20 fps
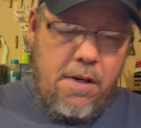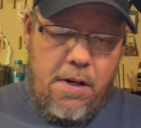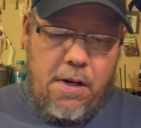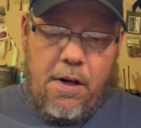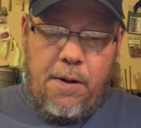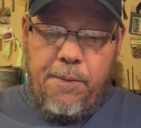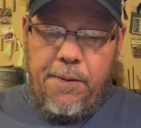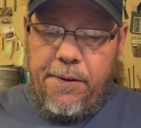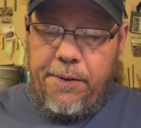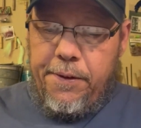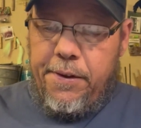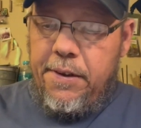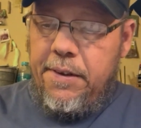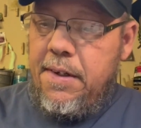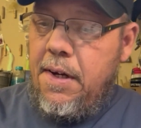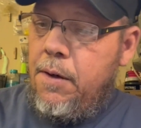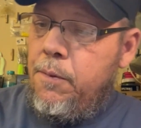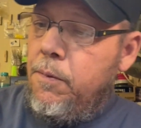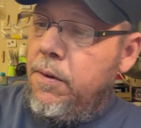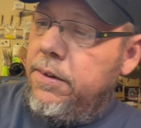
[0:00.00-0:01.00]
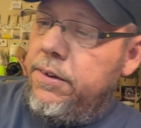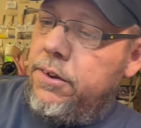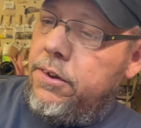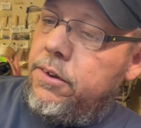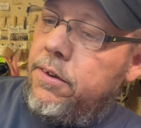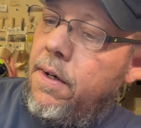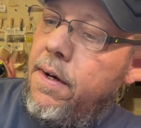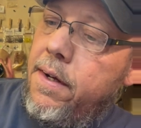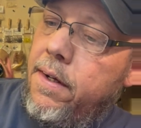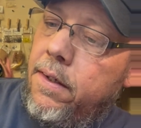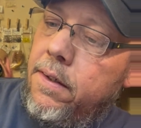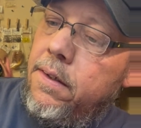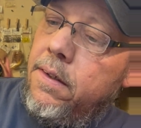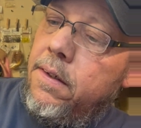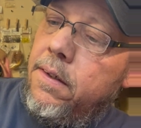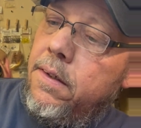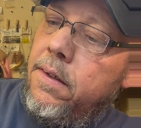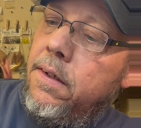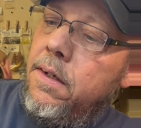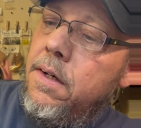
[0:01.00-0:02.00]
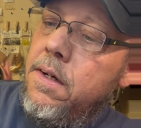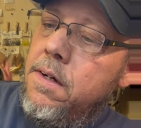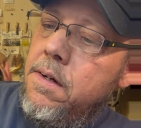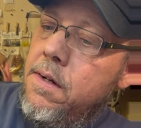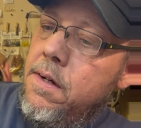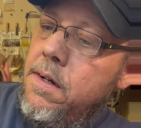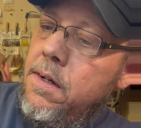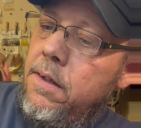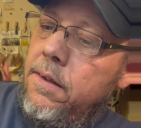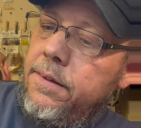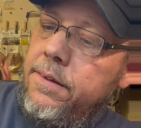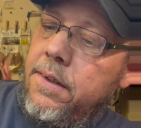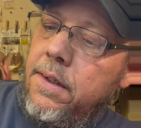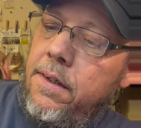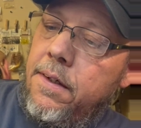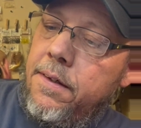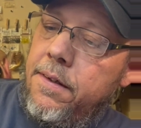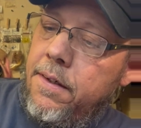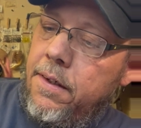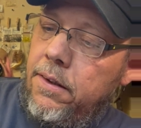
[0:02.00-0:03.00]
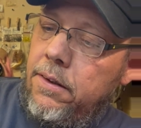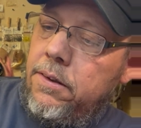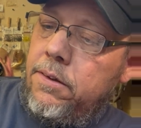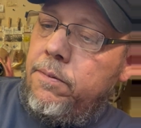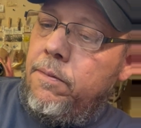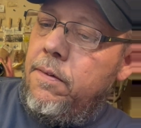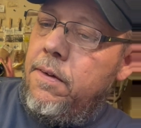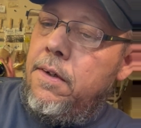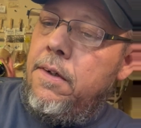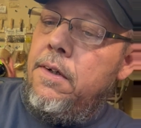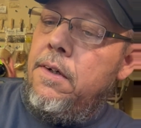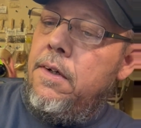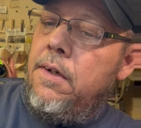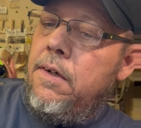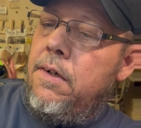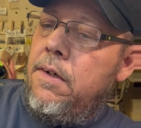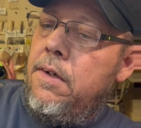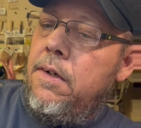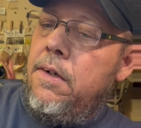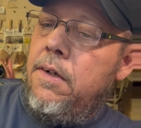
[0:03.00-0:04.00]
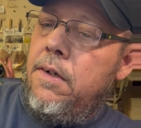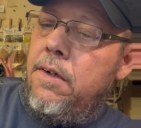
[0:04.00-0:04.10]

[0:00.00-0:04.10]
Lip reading: We're only going to take one strand. Let's get a nice one in here.